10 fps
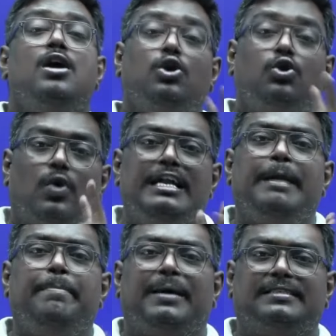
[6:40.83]

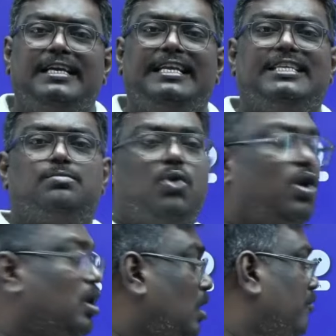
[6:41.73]
20% is
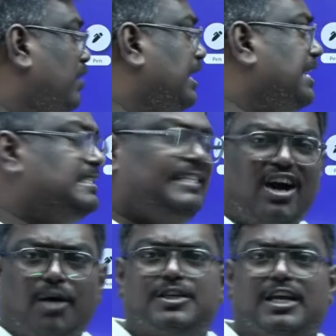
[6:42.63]
more for ECE
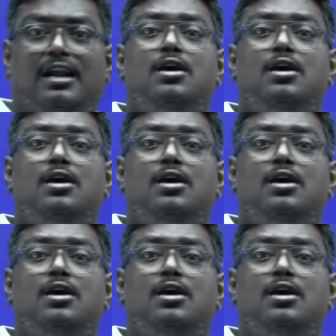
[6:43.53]
option.